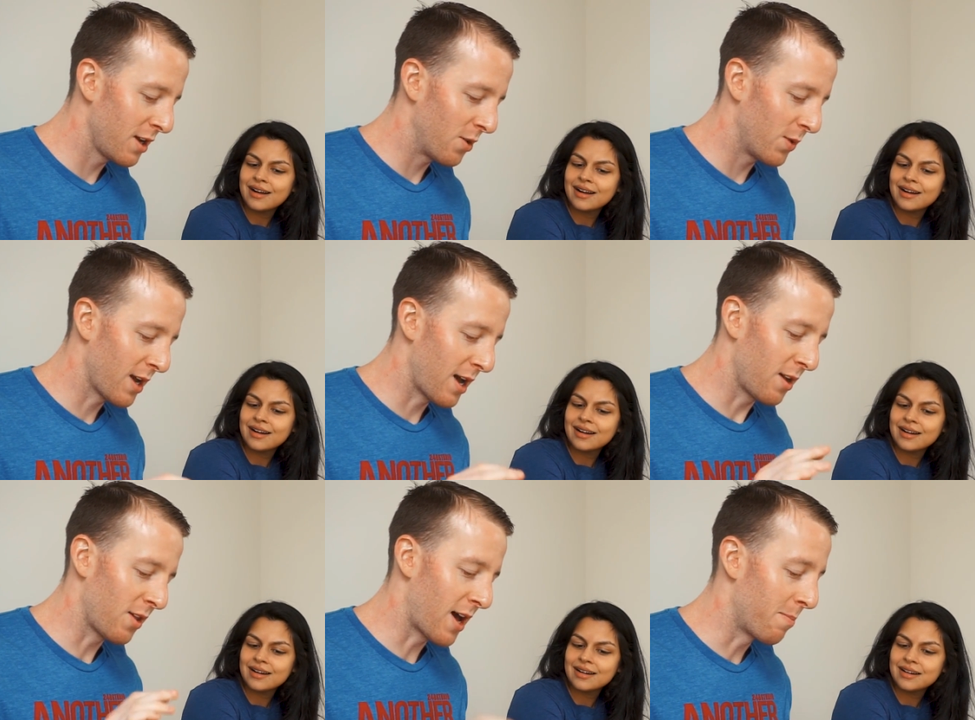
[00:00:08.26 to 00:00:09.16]
Speaker 1: here. We
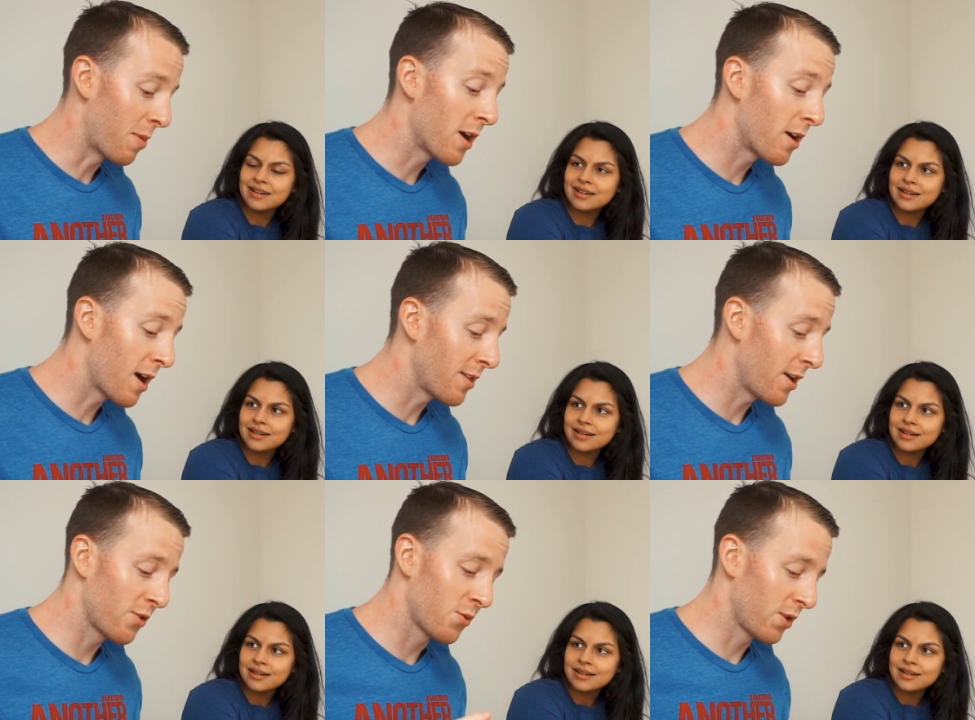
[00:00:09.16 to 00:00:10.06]
got a lot of butter on
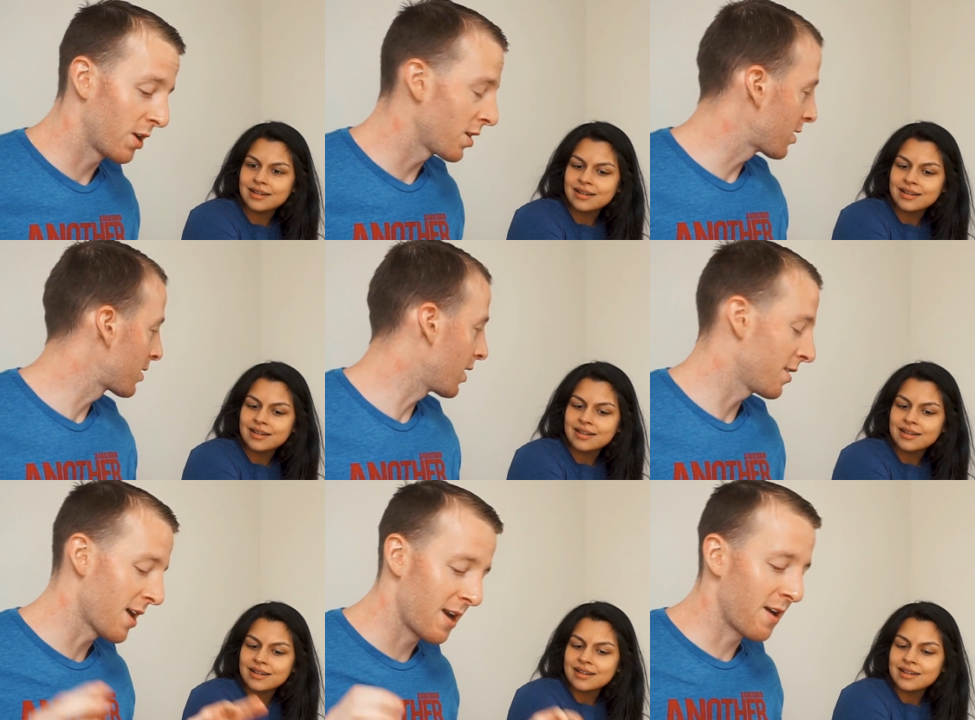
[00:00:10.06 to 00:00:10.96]
there. It's really good. The
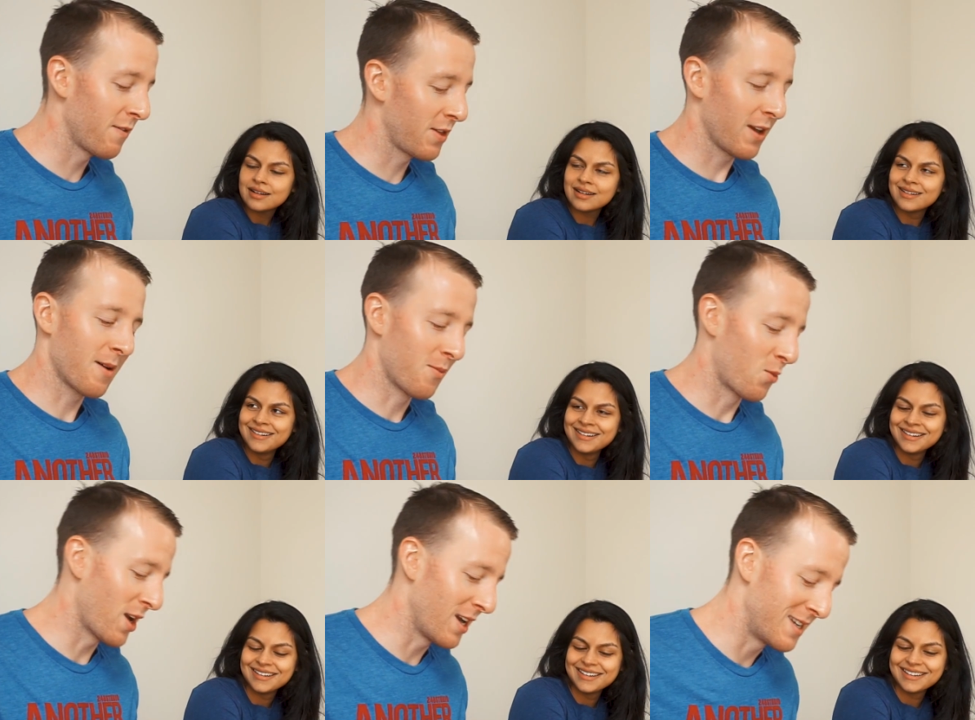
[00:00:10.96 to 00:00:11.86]
skin's on and everything. I'm
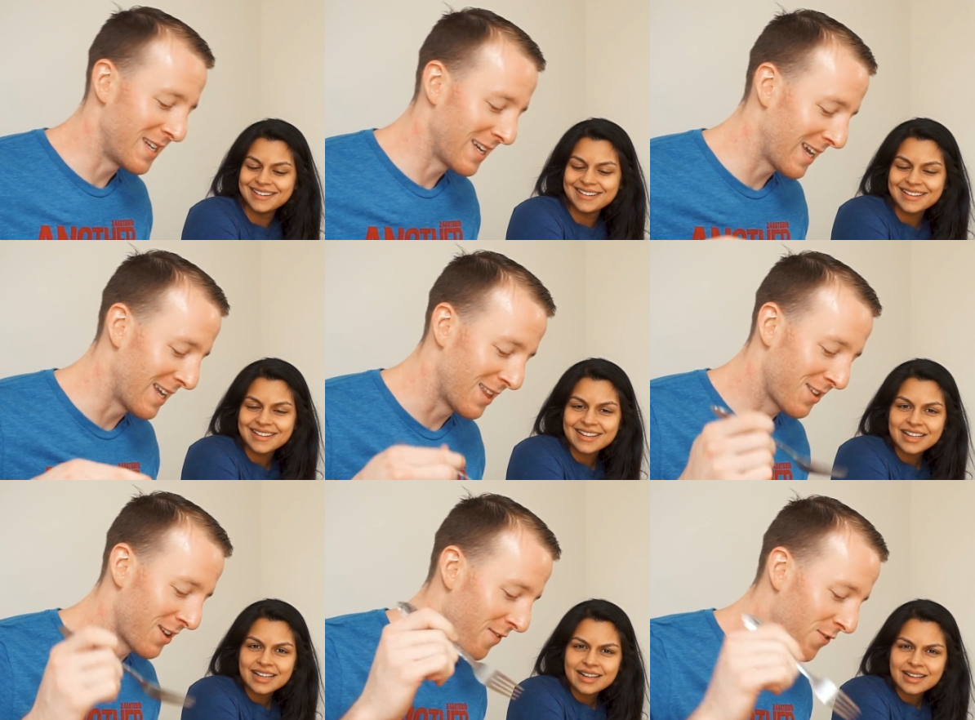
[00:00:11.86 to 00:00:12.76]
ready to dig in. This
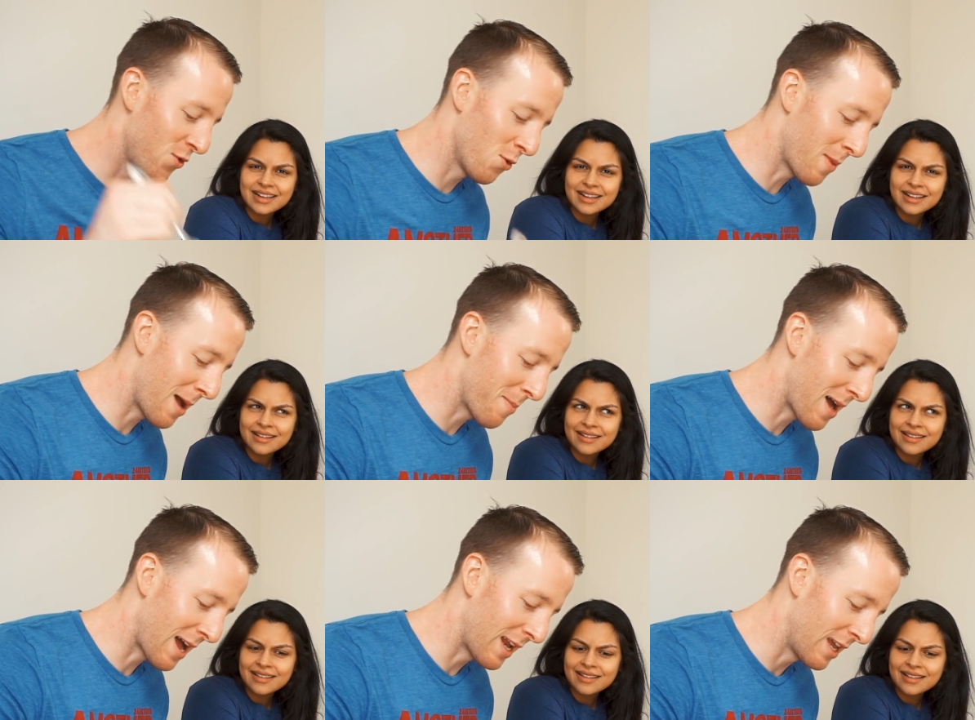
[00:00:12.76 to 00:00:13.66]
is gonna fuel my
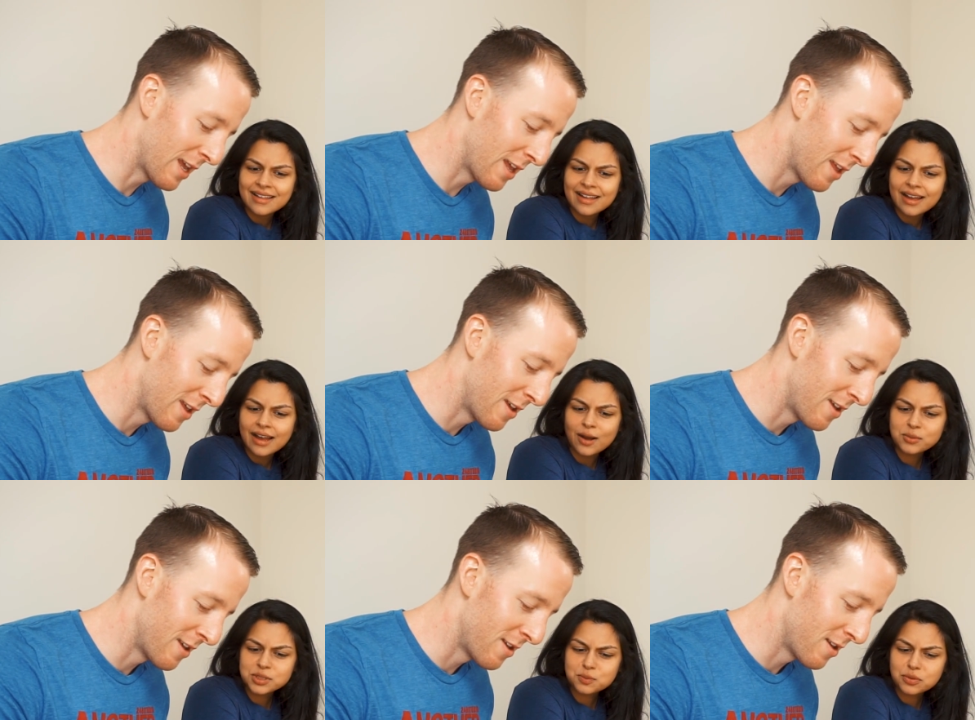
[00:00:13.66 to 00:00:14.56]
body.
Speaker 2: How
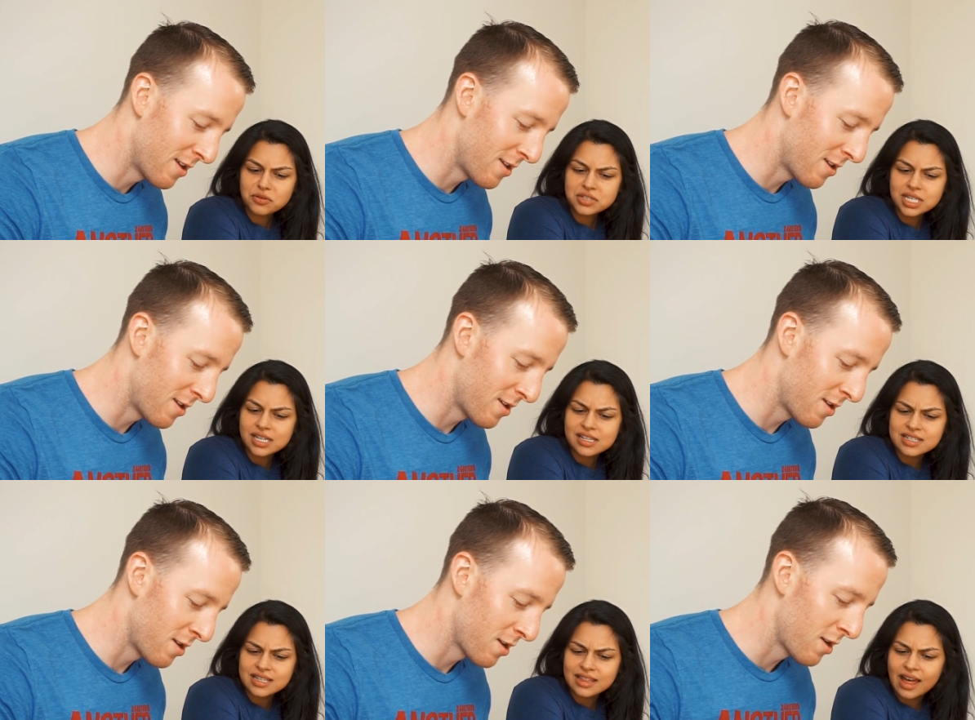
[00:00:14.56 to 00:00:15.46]
much protein
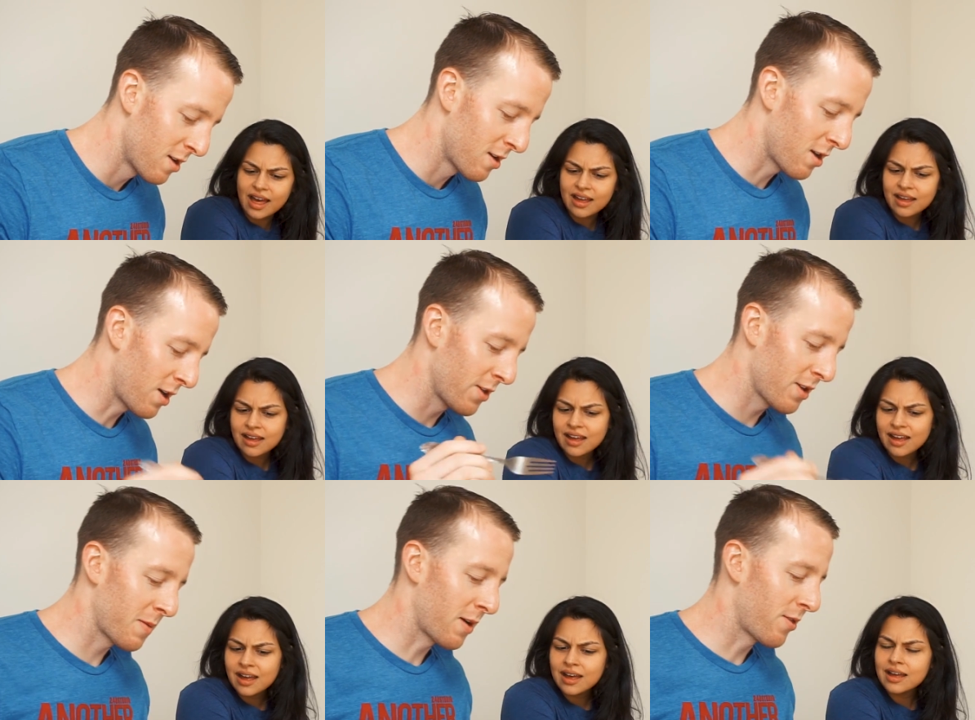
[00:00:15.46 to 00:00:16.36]
is in that?
Speaker 1: Oh, this
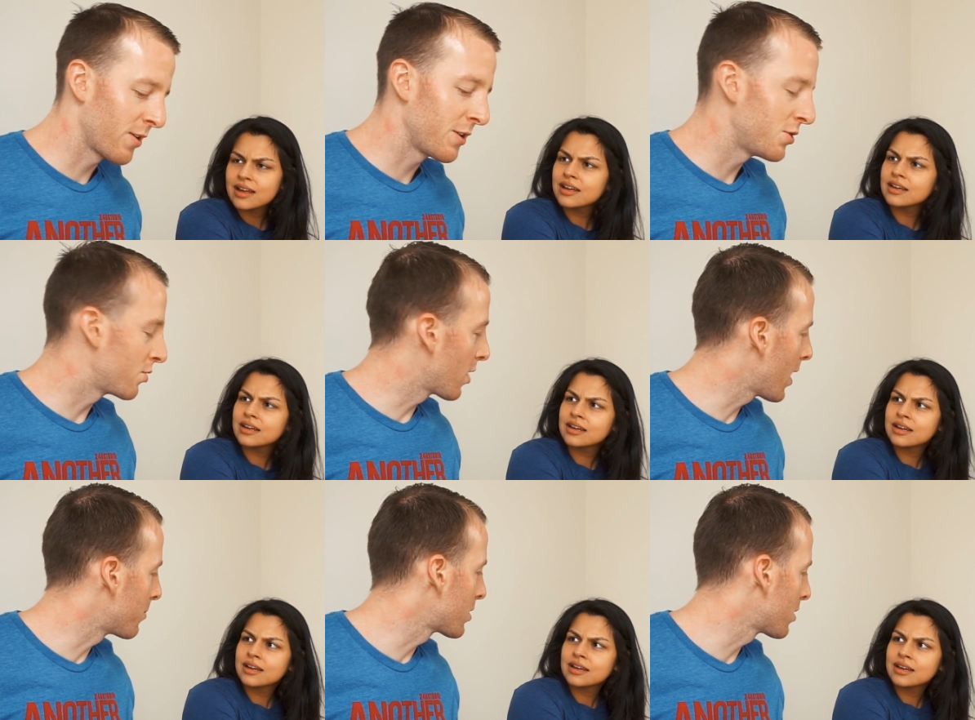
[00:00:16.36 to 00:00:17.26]
is about 32
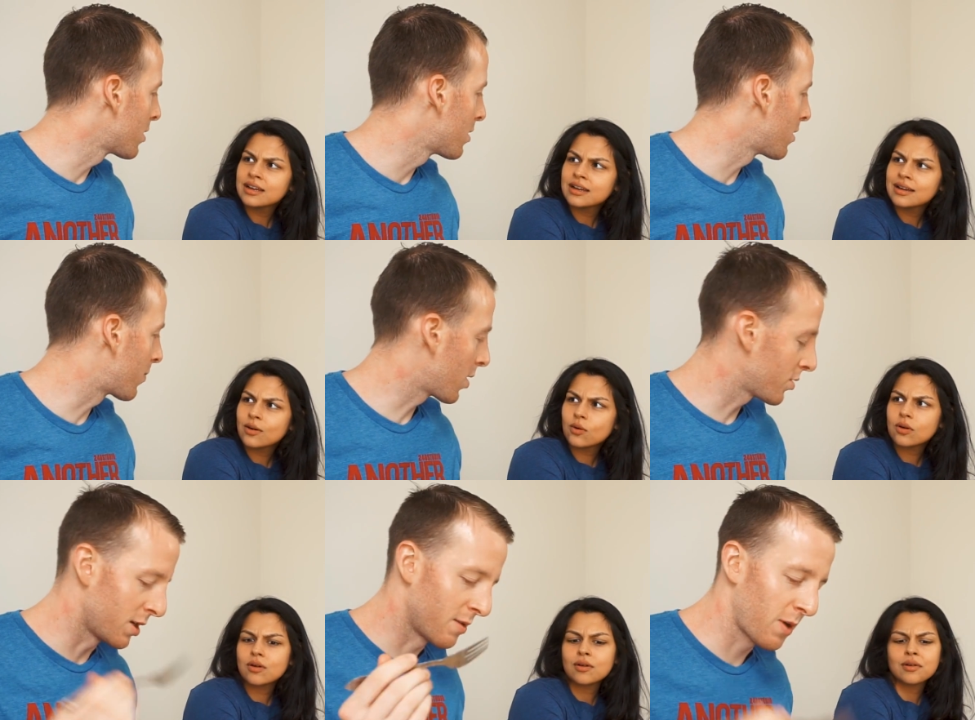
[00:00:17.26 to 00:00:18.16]
grams of
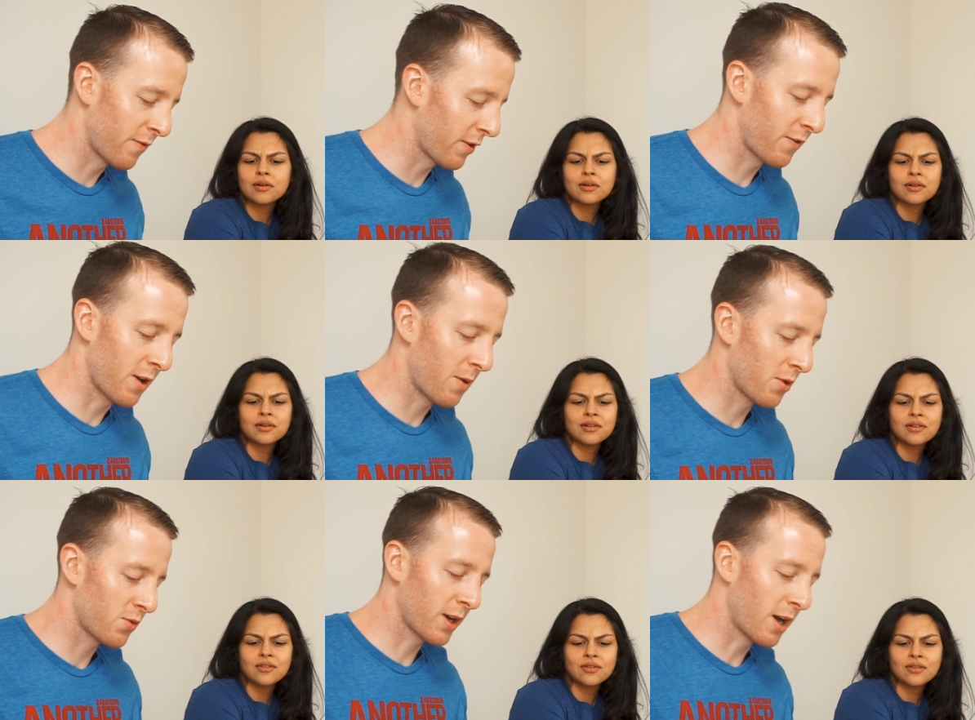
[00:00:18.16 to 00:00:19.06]
protein. Perfect for a
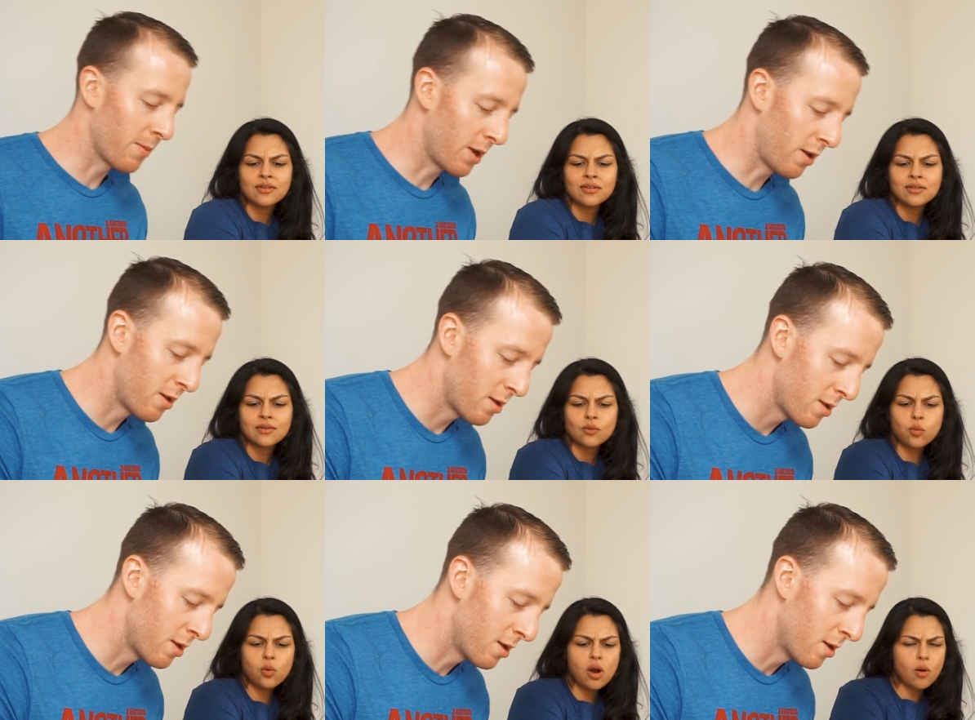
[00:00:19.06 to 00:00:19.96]
post-workout meal.
Speaker 2: Whoa,